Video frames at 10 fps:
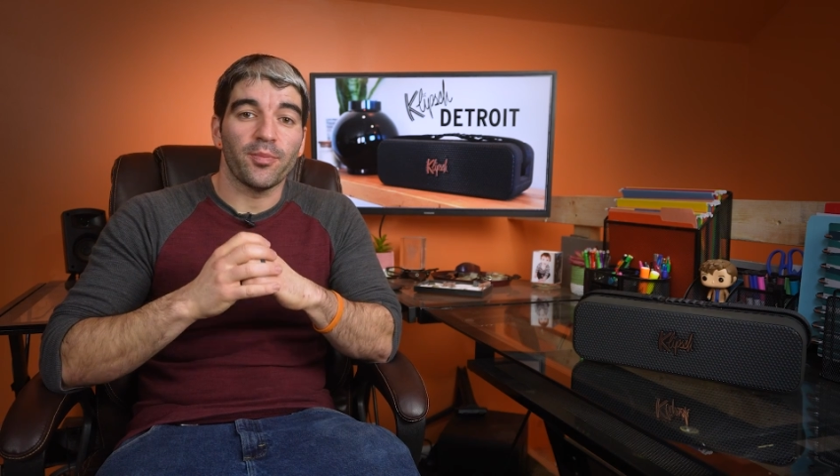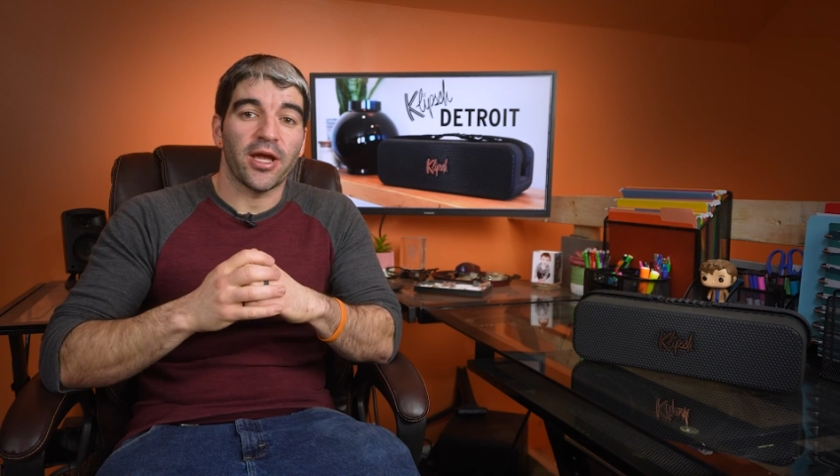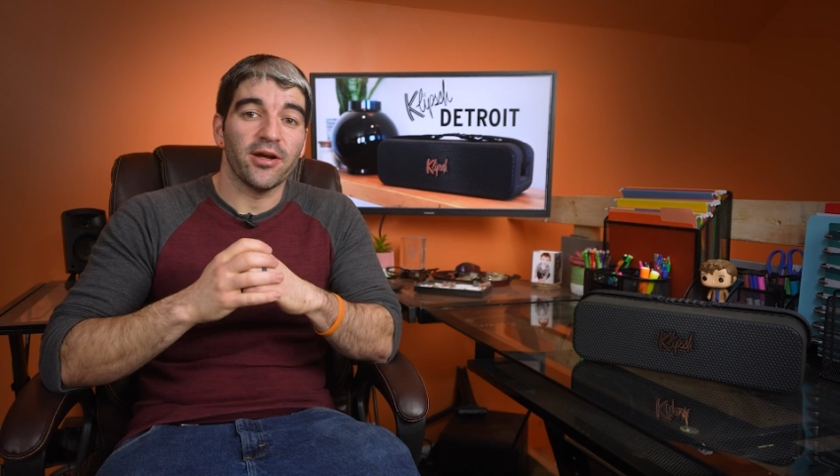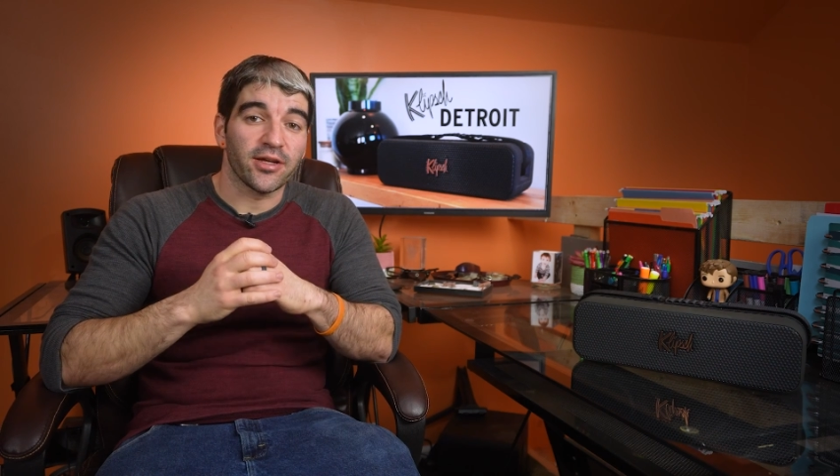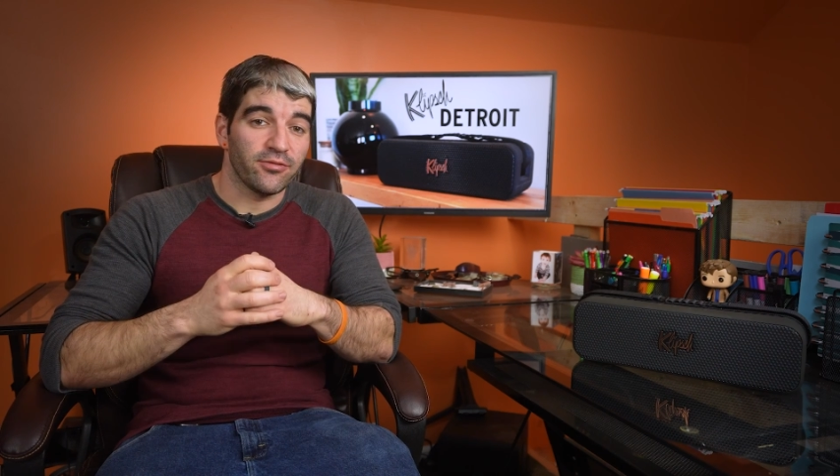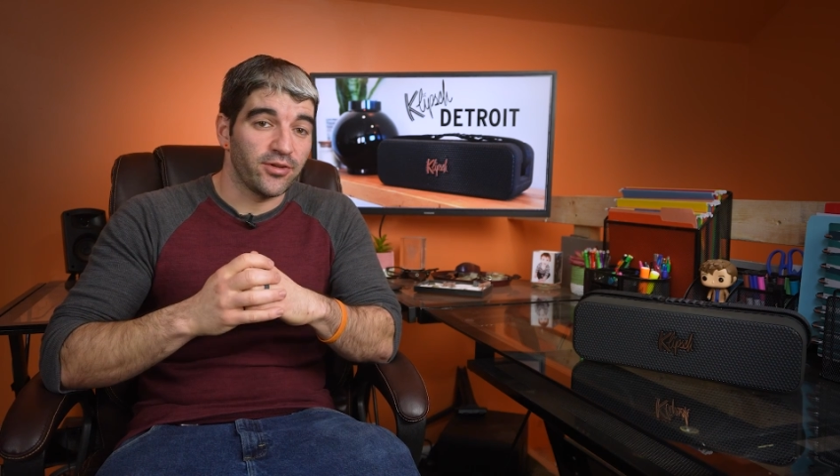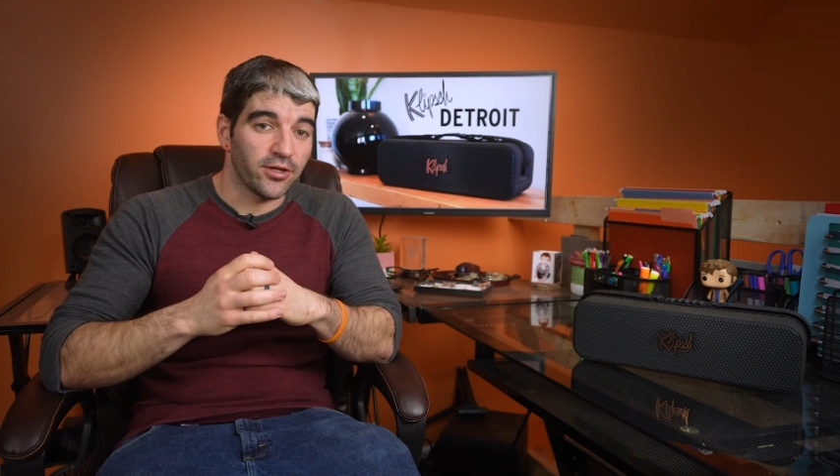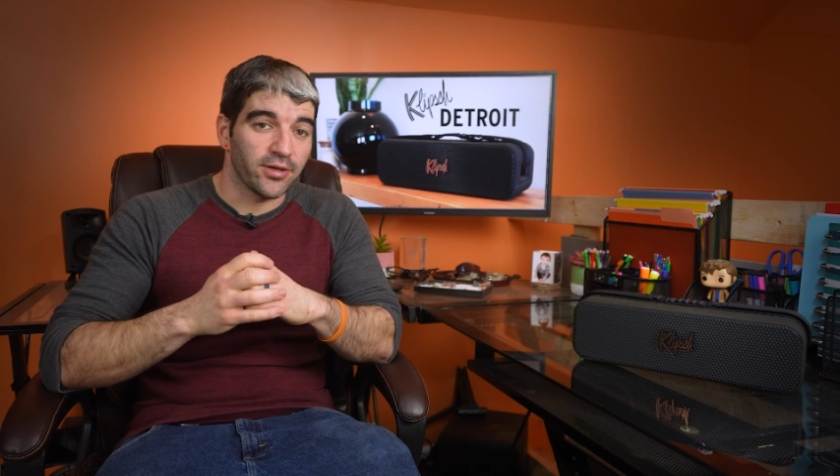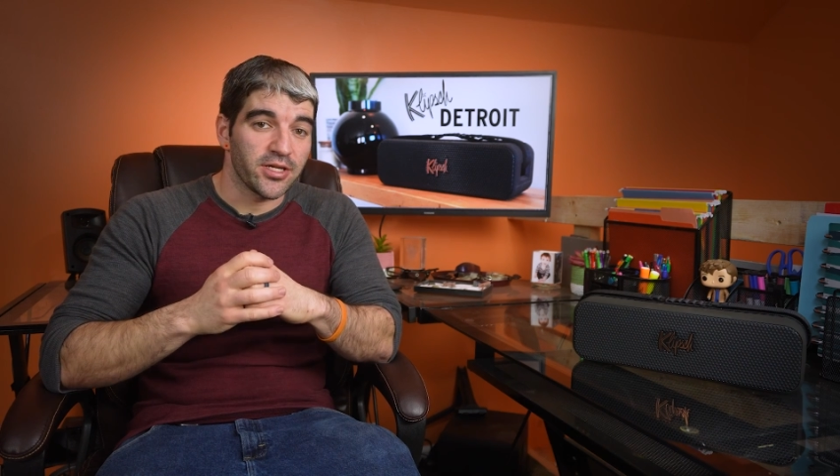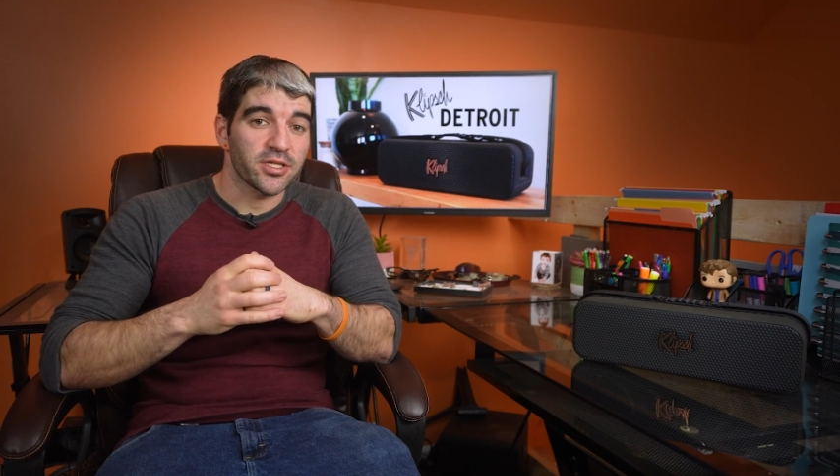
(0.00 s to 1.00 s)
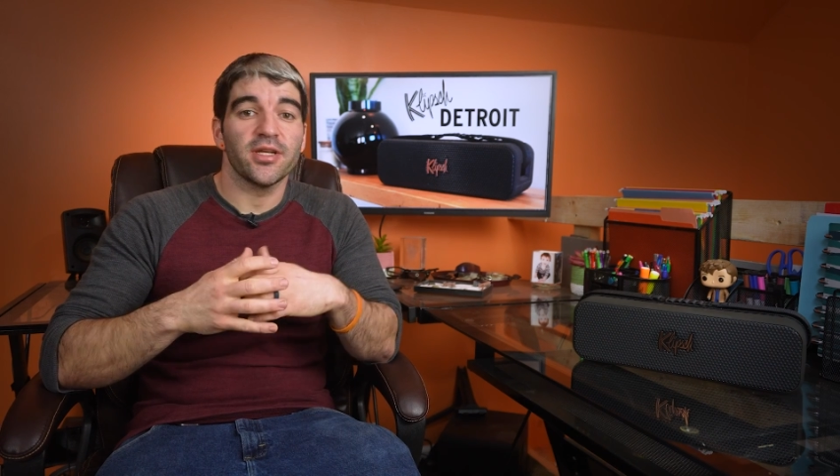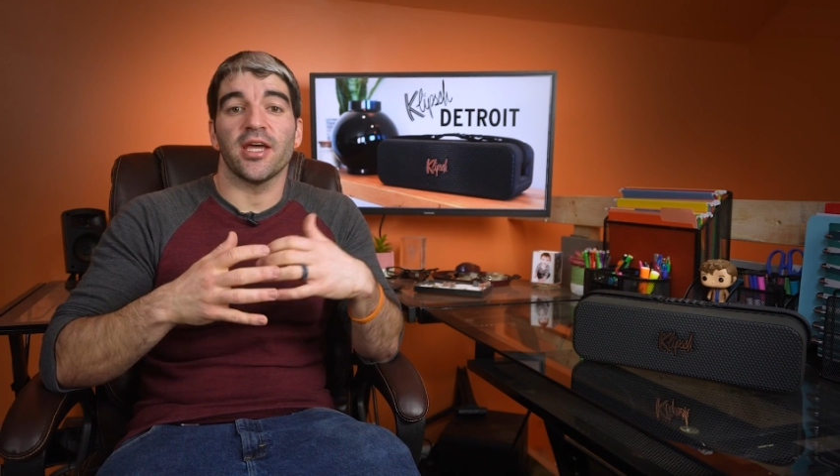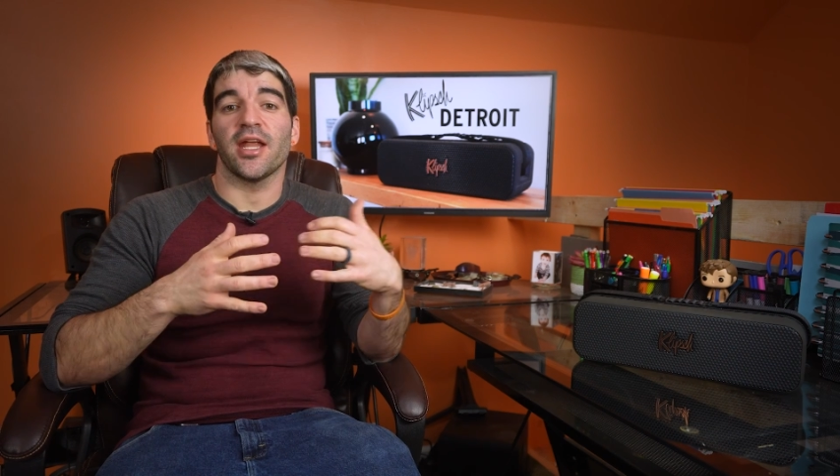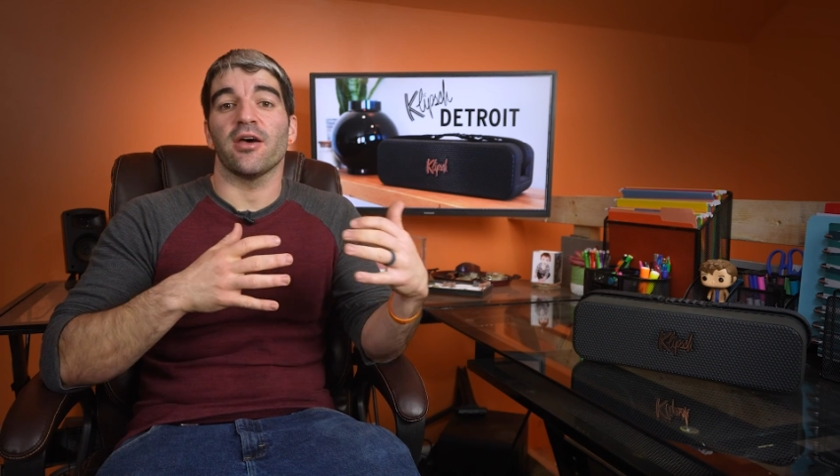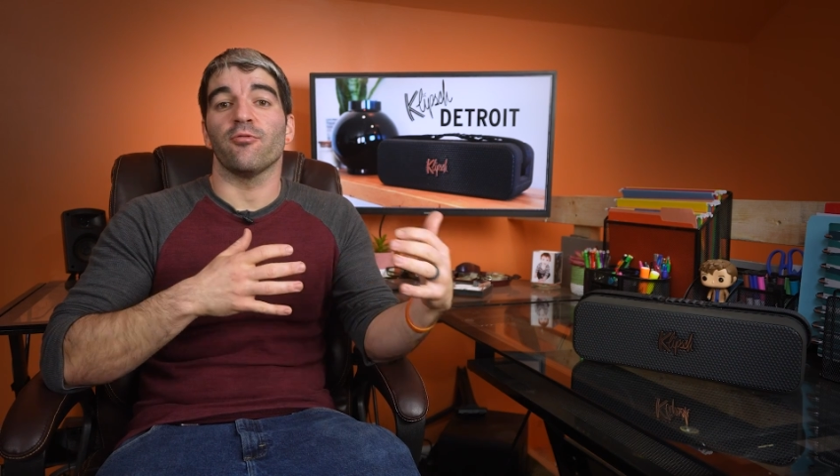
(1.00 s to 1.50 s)
pair configuration
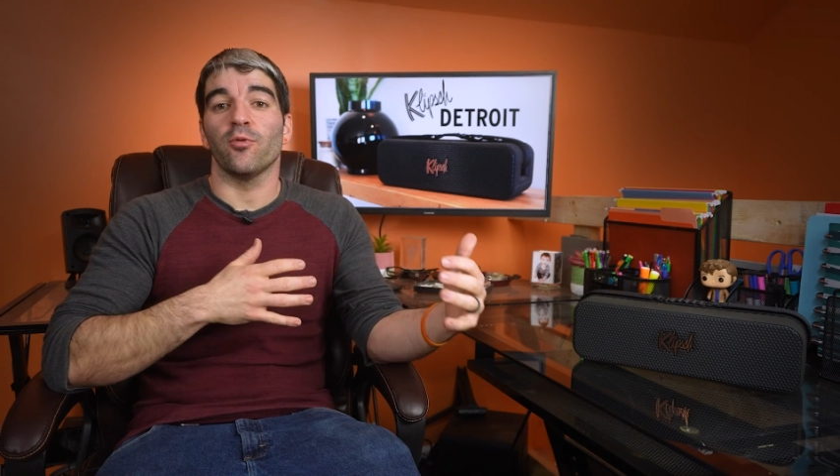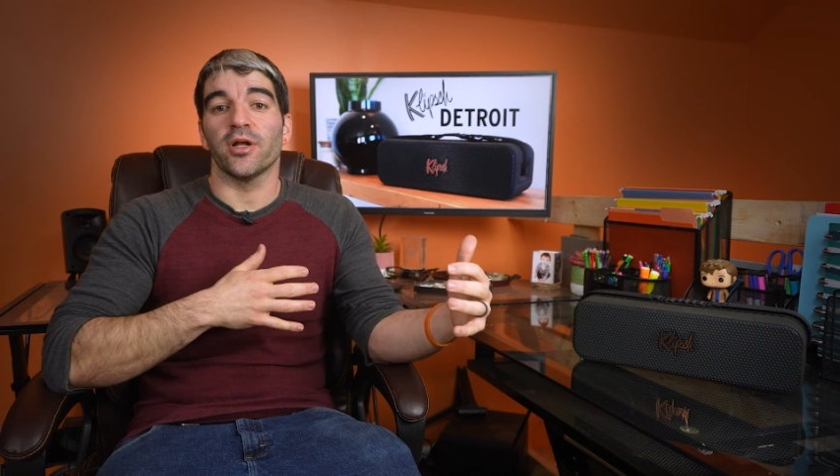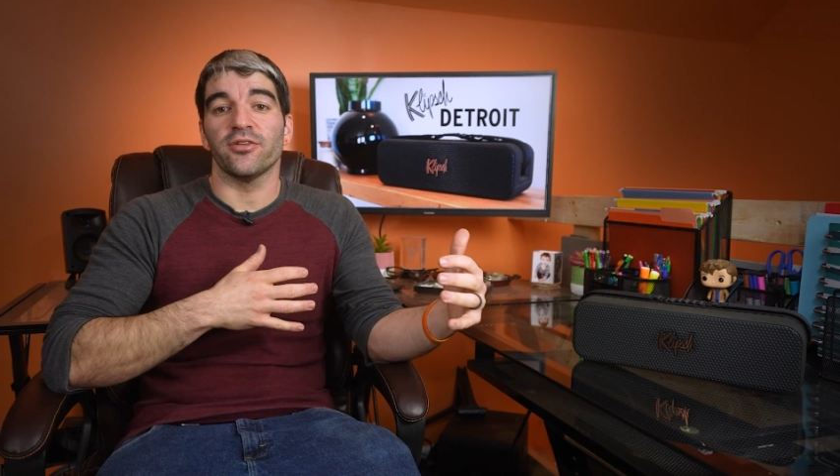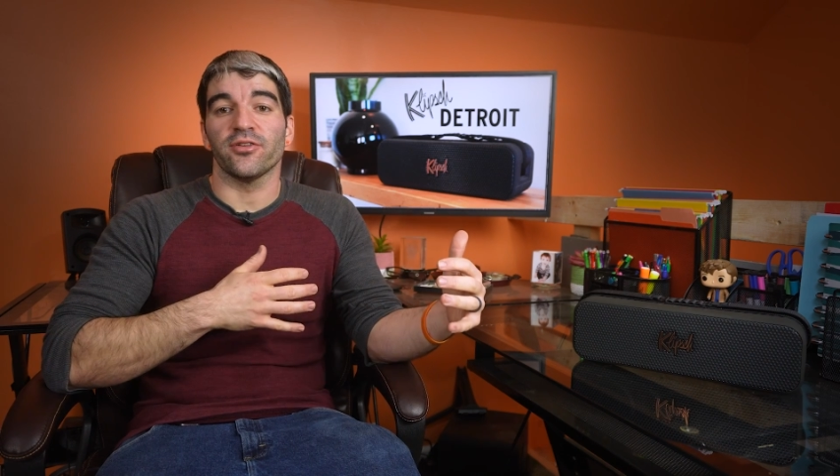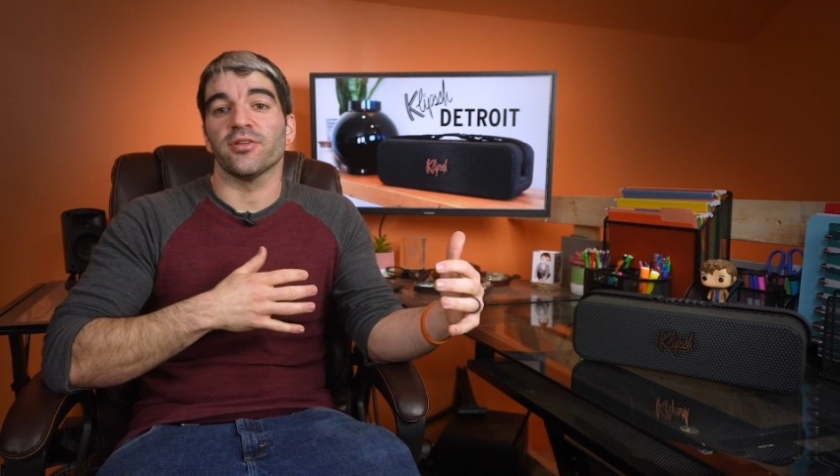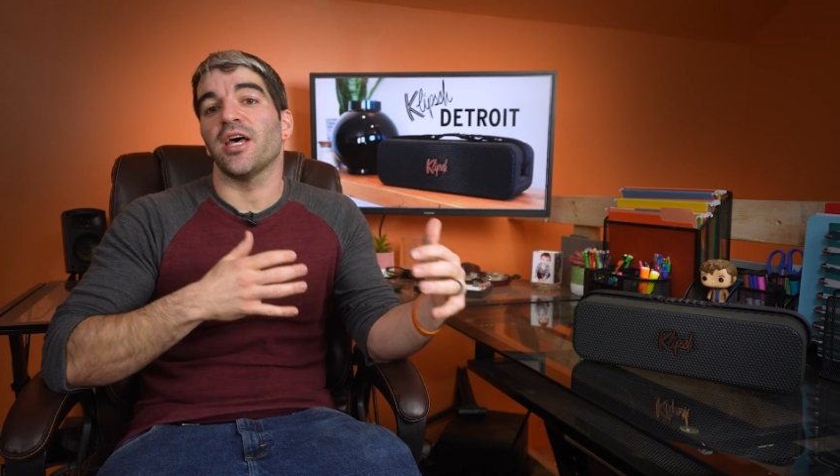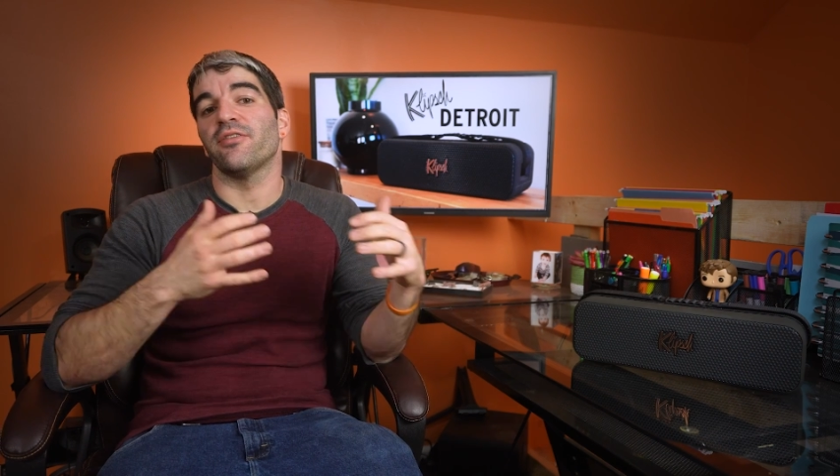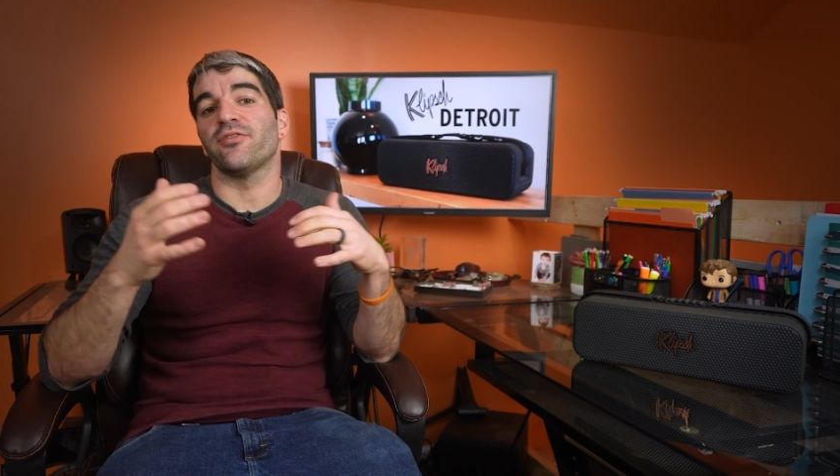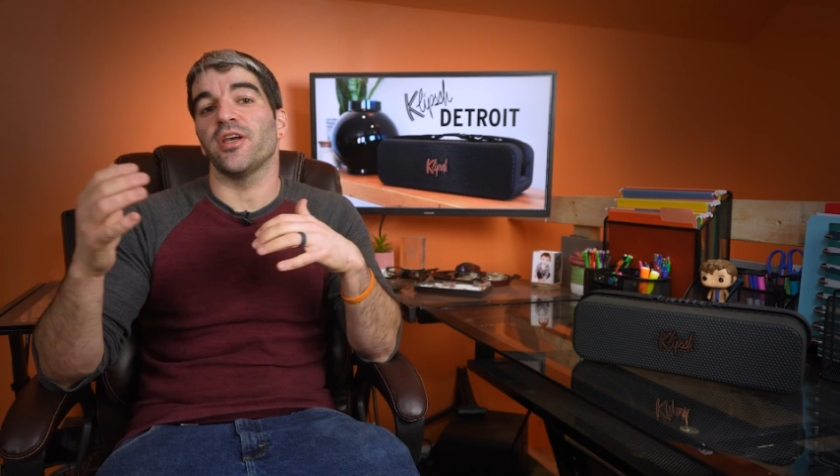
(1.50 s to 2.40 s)
and have one as your left